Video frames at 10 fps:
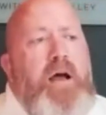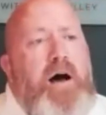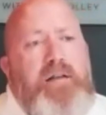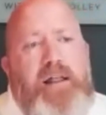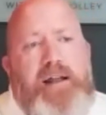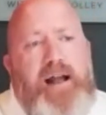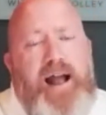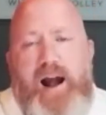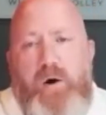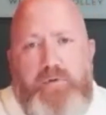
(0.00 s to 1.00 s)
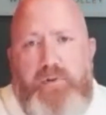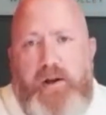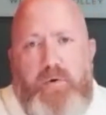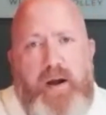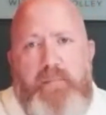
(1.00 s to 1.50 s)
Unlike a house
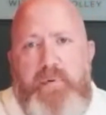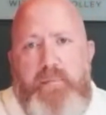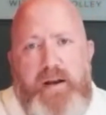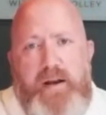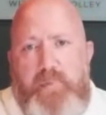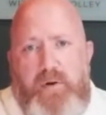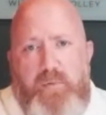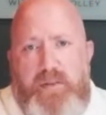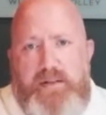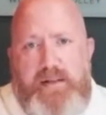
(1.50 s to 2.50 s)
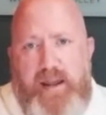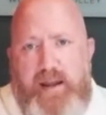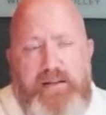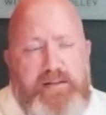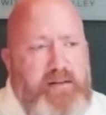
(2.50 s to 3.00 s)
that grandpa might have built with his
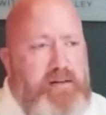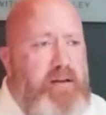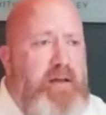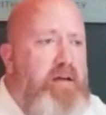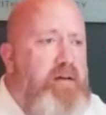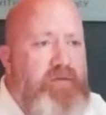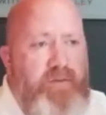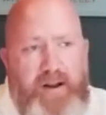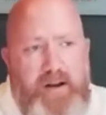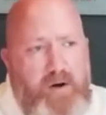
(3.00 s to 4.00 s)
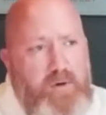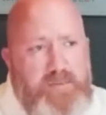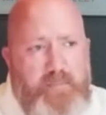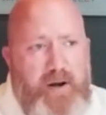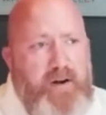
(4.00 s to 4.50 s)
hands and Fido is
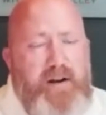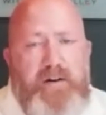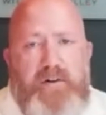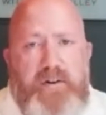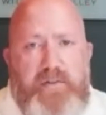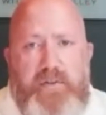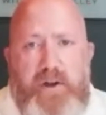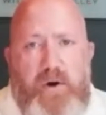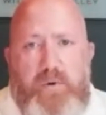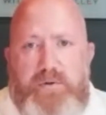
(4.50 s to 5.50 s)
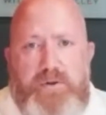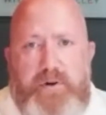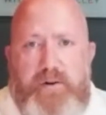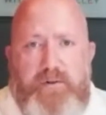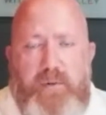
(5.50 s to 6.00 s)
buried underneath the oak
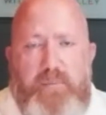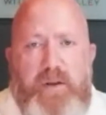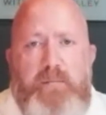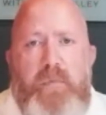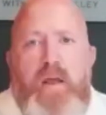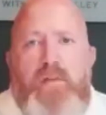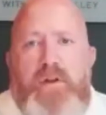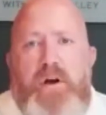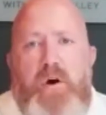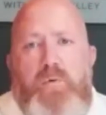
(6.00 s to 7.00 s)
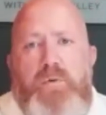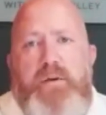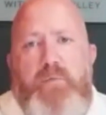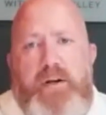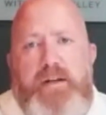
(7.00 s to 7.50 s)
tree or something, the only
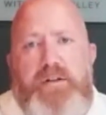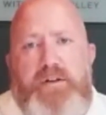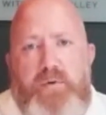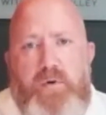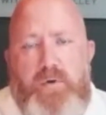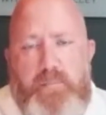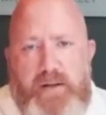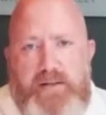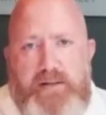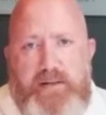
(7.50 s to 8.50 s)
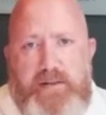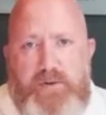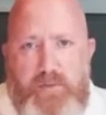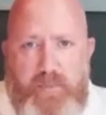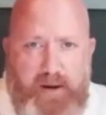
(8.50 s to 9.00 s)
reason you own a business is
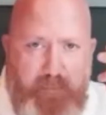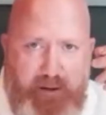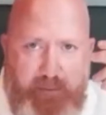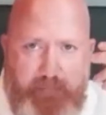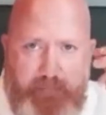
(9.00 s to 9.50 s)
to make money.